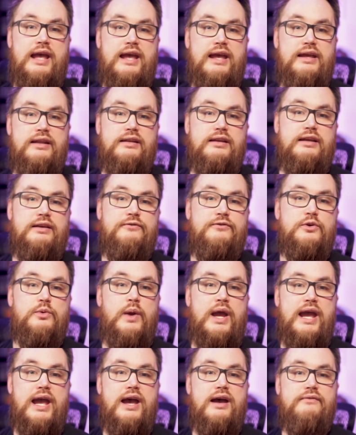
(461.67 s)
and if you
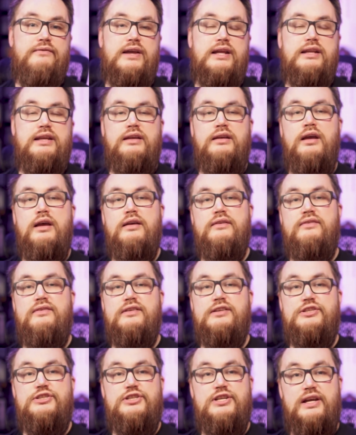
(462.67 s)
have any
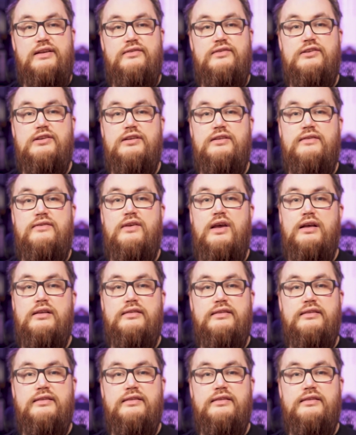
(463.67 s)
suggestions,